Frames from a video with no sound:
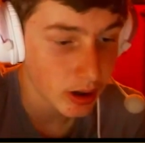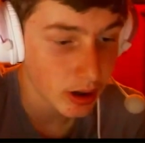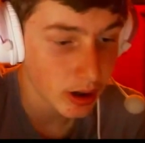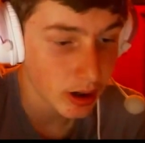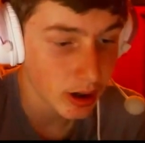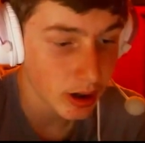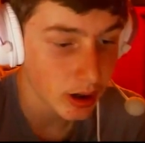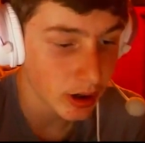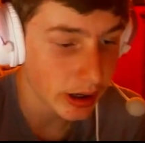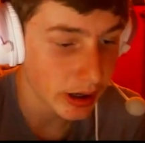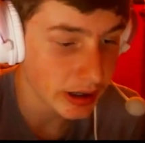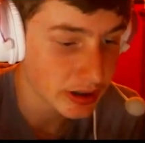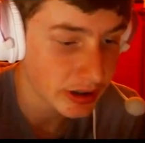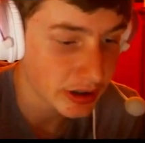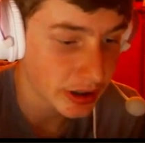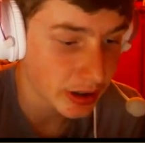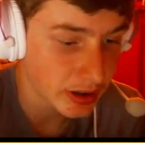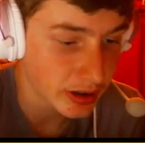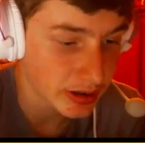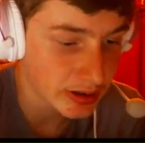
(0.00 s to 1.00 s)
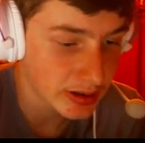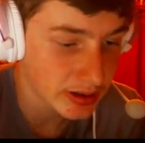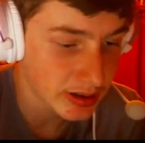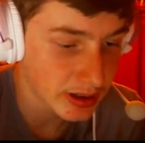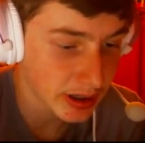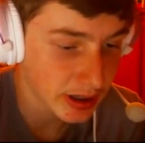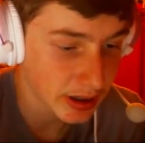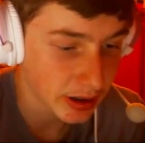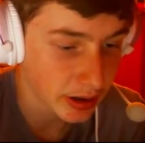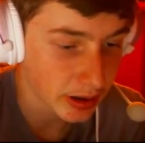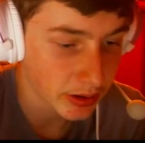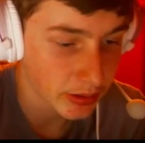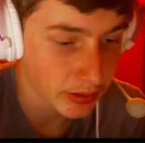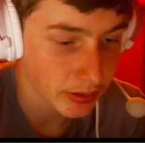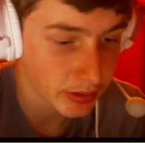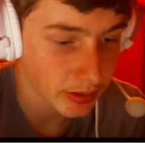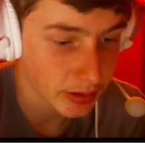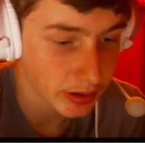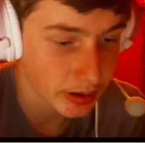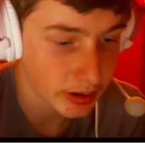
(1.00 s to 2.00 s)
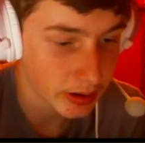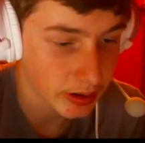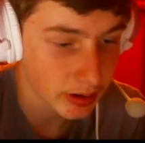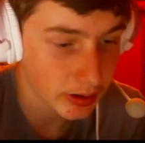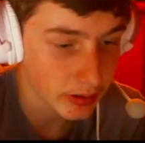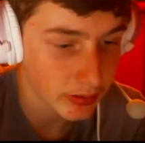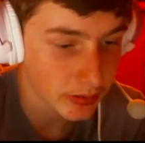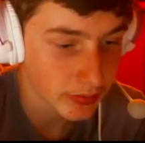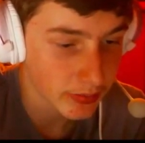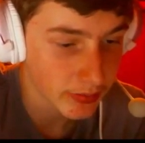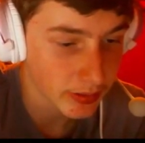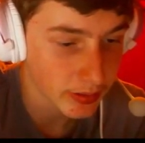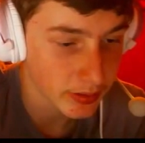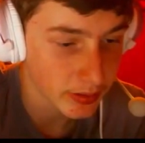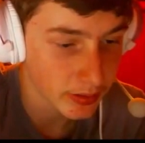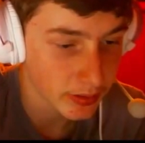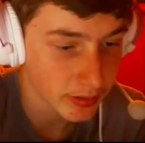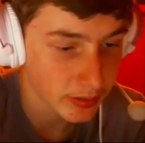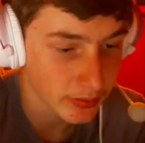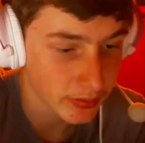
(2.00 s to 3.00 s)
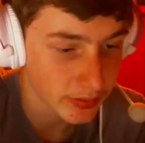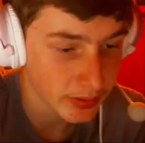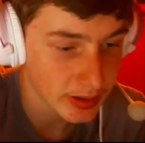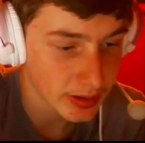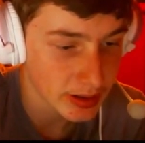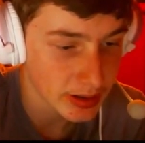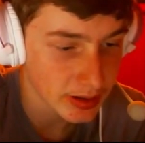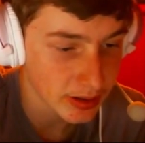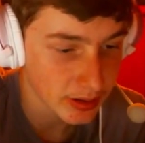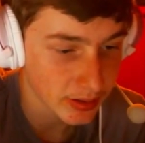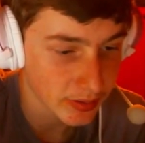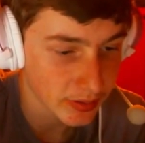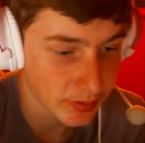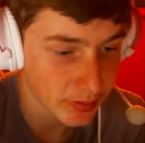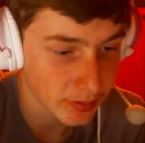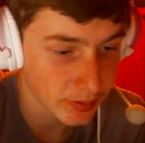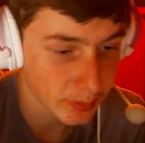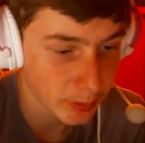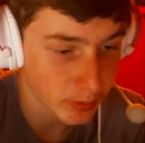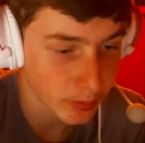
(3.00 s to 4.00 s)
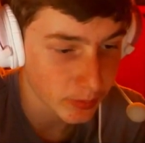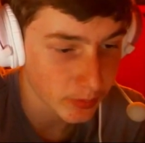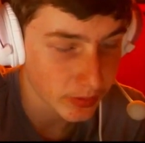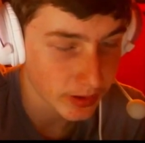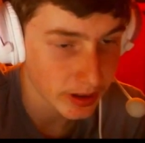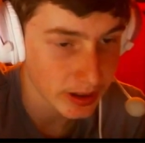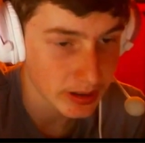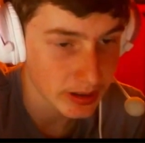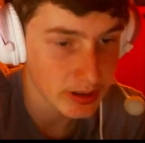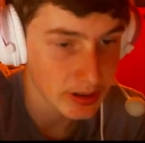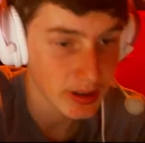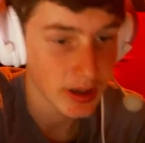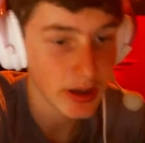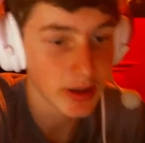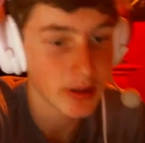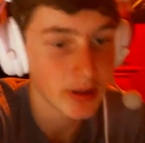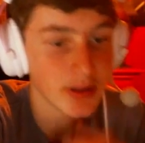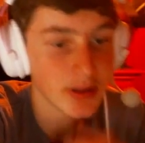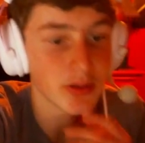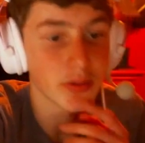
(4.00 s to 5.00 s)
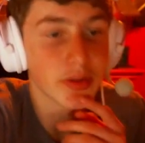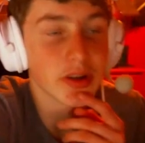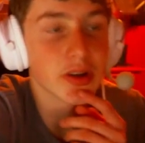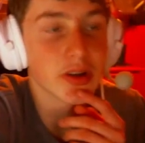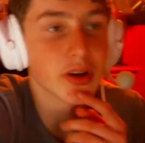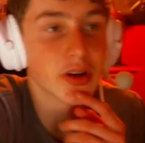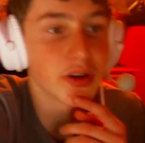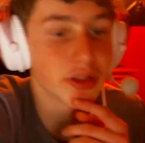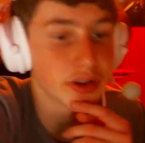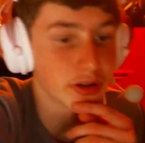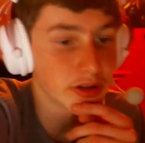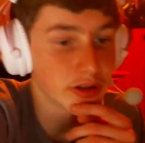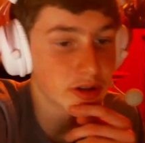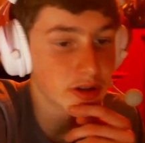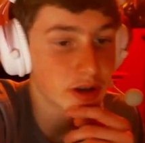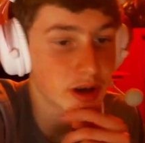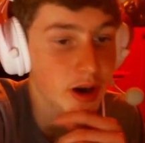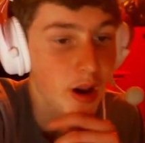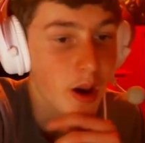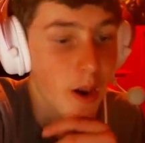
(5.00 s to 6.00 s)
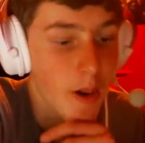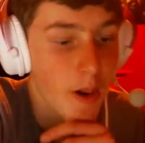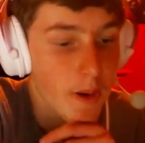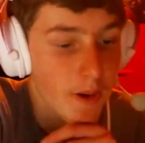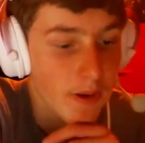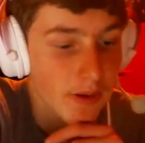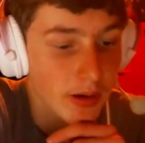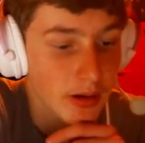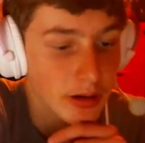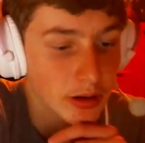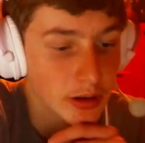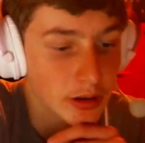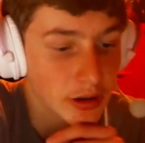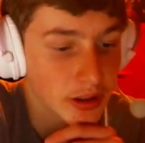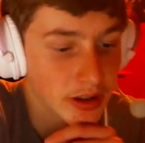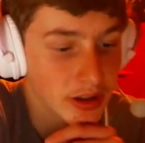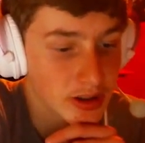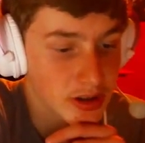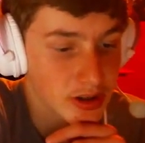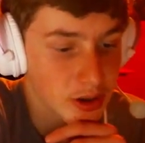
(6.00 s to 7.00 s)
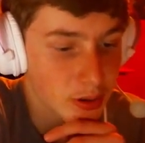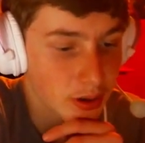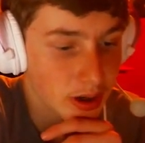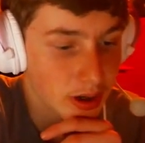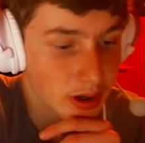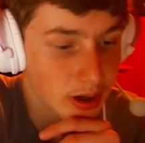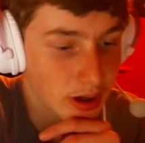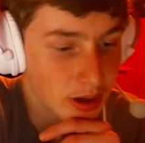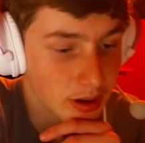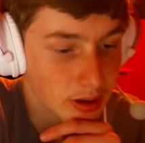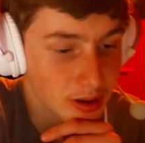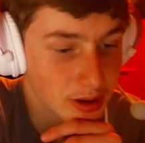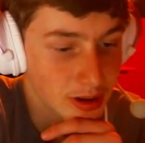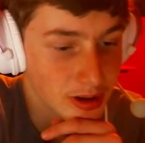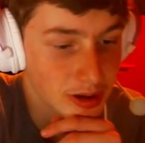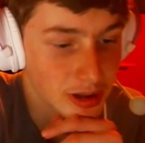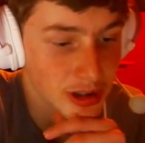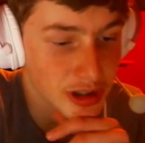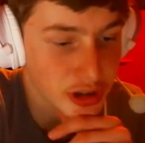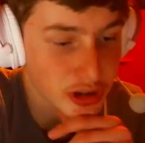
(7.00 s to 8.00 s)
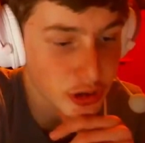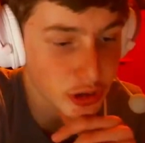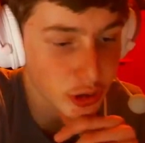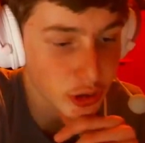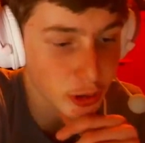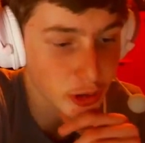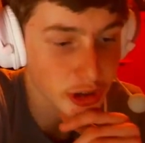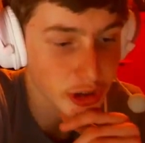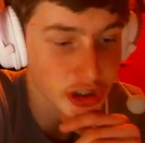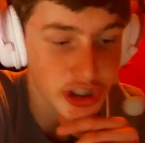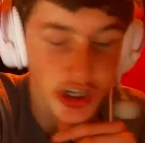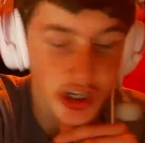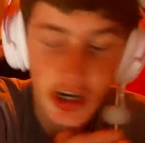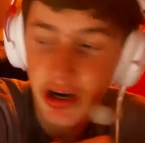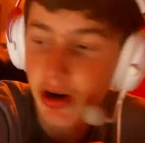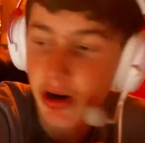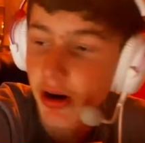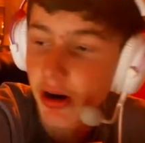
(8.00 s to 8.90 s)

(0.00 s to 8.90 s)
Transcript: Actually no, let's stick in Korea for the rest of the next day. This will be on Thursday. Who do you think is gonna Longzhu or Jin Air?